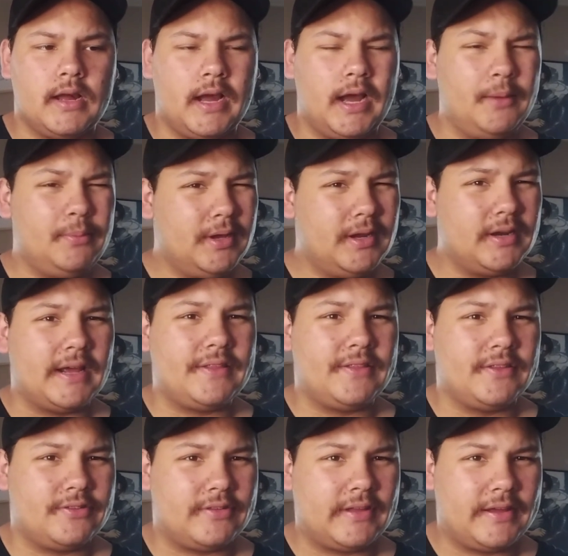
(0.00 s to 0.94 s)
I have become like
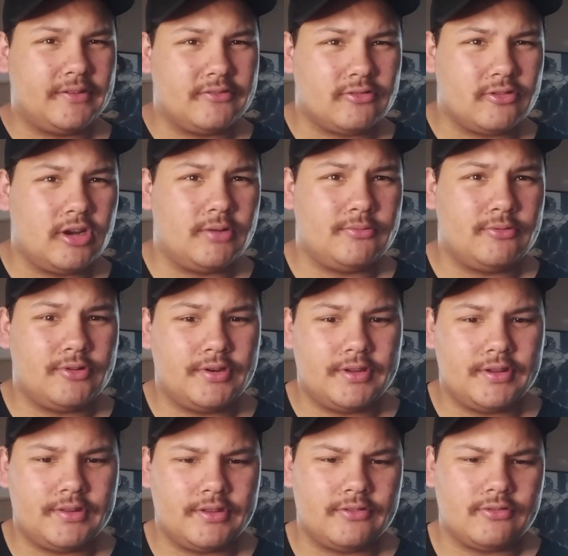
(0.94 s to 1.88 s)
this, like and going
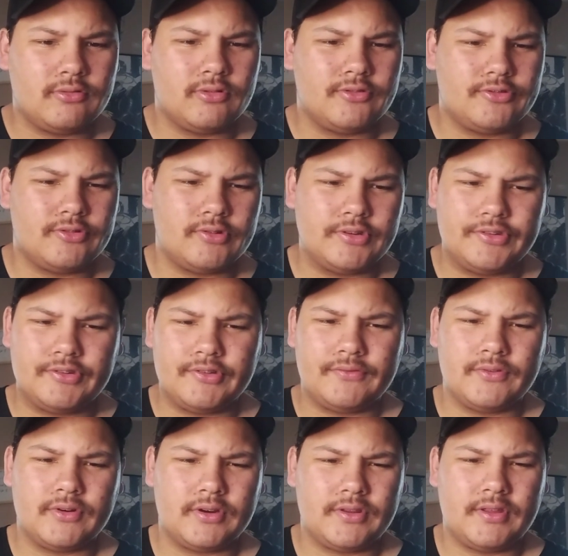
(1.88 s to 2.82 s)
to Discord, and so on and so
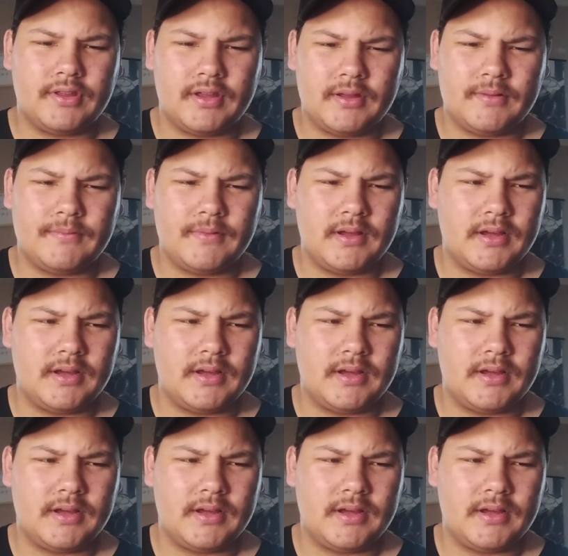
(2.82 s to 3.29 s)
forth. Yeah.